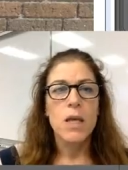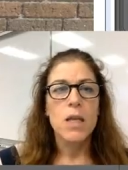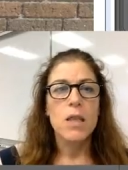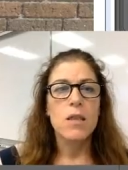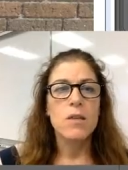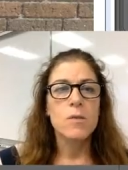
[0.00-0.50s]

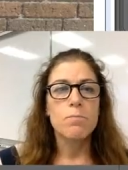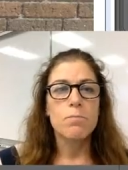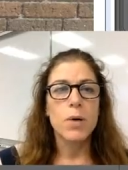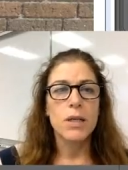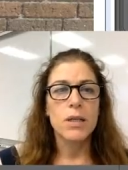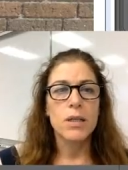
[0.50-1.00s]
This
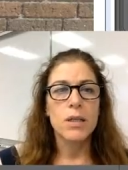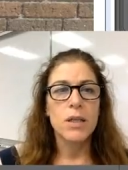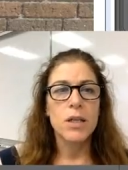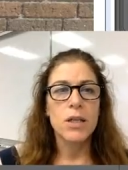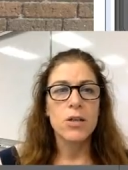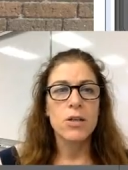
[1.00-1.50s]
button
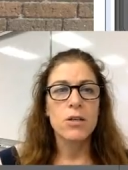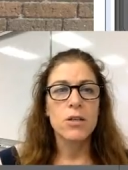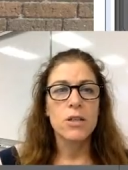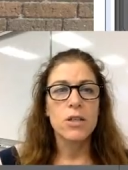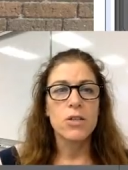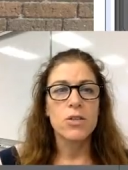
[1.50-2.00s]
here
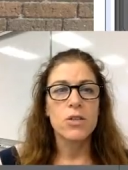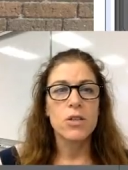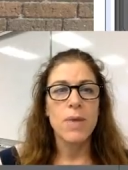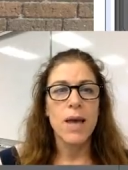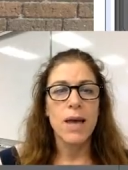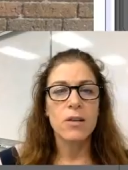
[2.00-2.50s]
is the
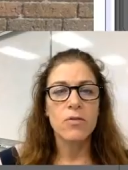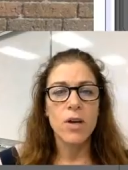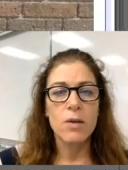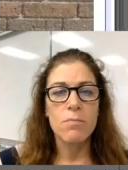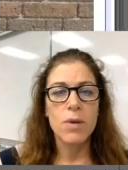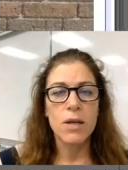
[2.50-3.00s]

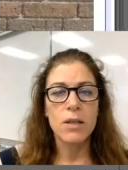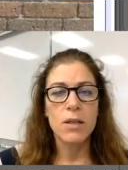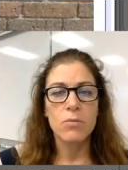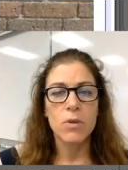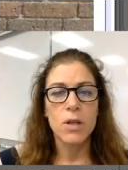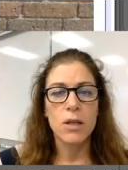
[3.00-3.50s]
magnify button.
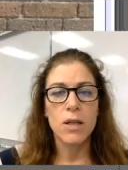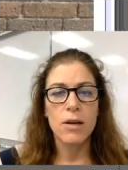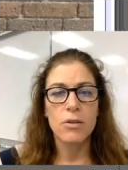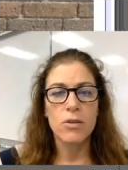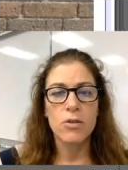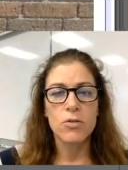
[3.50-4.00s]
It will
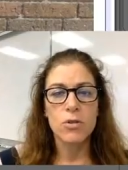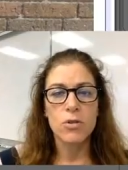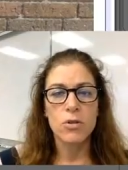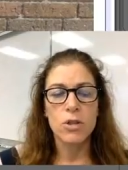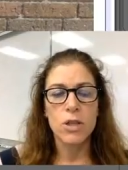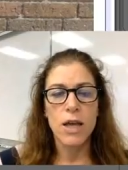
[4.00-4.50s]
allow you to
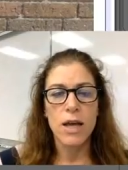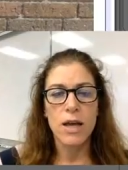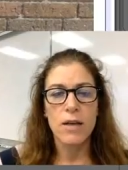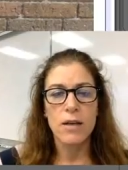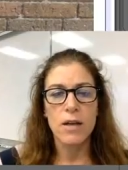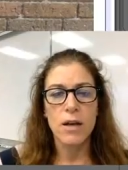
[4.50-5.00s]
look
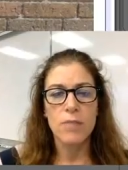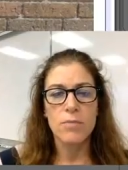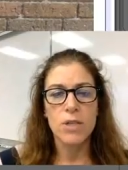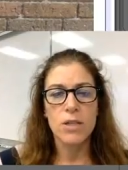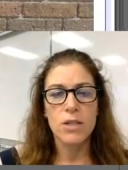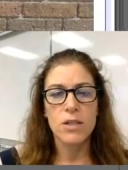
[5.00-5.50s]
at an
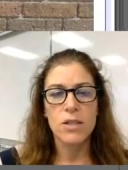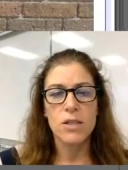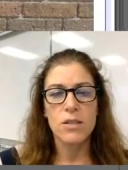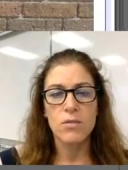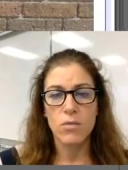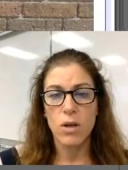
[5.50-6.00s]
object
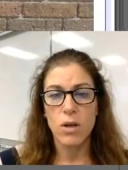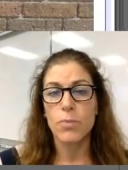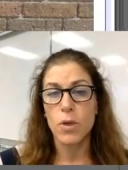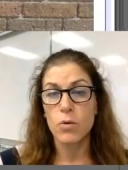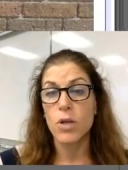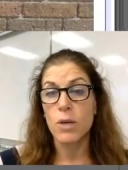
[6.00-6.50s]

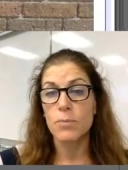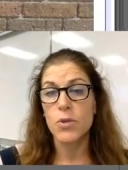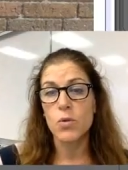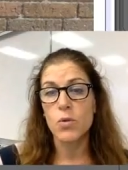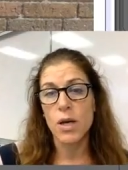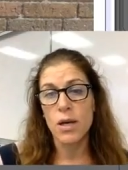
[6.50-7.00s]
blown up
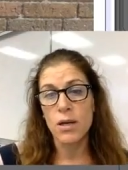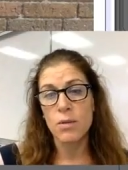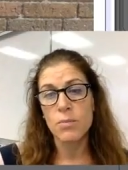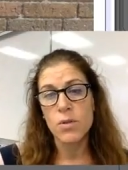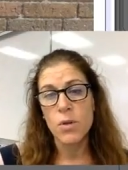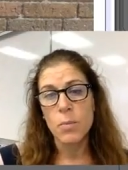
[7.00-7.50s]
2
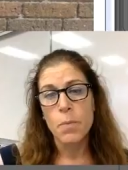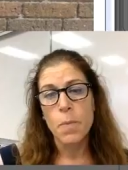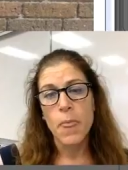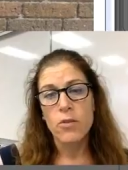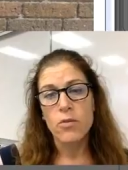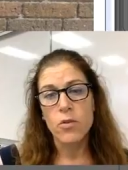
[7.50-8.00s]
times
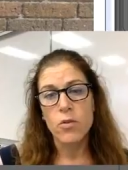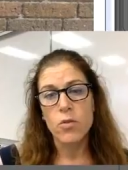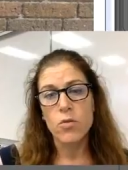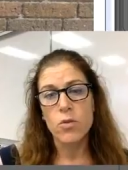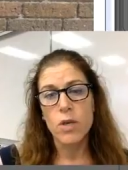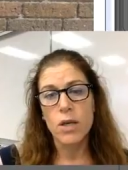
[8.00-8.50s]
so
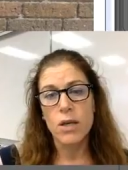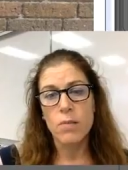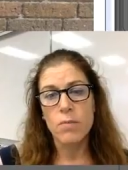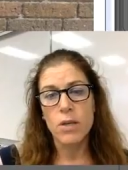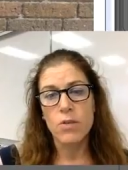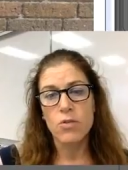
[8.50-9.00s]
you
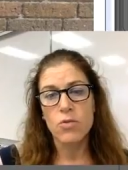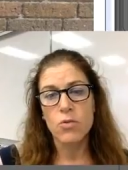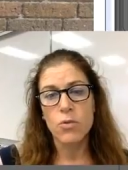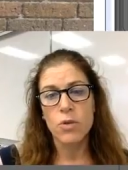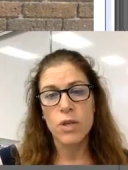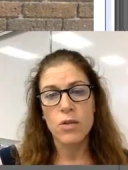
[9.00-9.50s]
can make
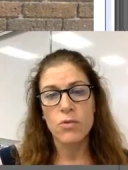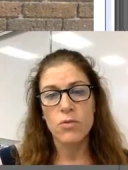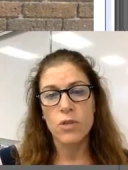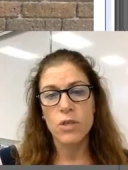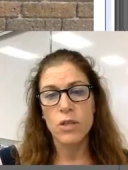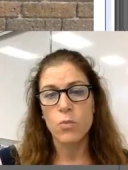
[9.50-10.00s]
sure that you
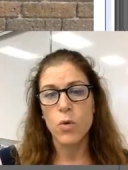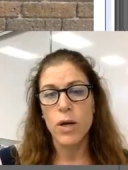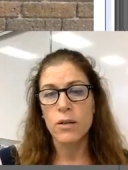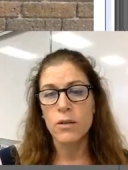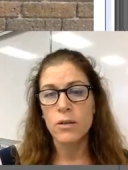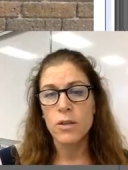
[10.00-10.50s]
see it
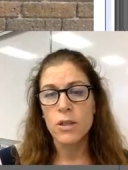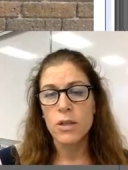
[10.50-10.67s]
well,